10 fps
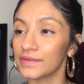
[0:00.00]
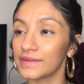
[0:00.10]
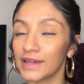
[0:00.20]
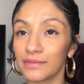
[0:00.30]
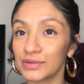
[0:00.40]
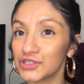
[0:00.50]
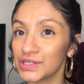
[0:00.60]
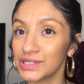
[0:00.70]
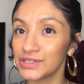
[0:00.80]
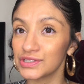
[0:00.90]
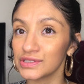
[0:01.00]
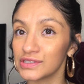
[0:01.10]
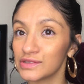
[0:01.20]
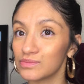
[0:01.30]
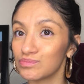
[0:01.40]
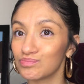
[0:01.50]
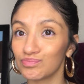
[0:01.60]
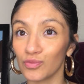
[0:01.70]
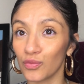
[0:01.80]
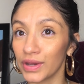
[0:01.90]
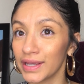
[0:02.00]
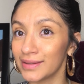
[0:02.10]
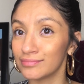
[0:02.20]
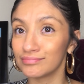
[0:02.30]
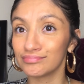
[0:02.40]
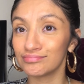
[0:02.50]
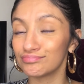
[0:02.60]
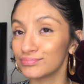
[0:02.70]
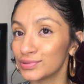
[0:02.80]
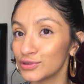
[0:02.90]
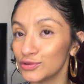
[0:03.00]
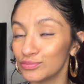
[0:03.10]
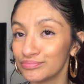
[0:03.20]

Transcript: diaper changes, wet, poop,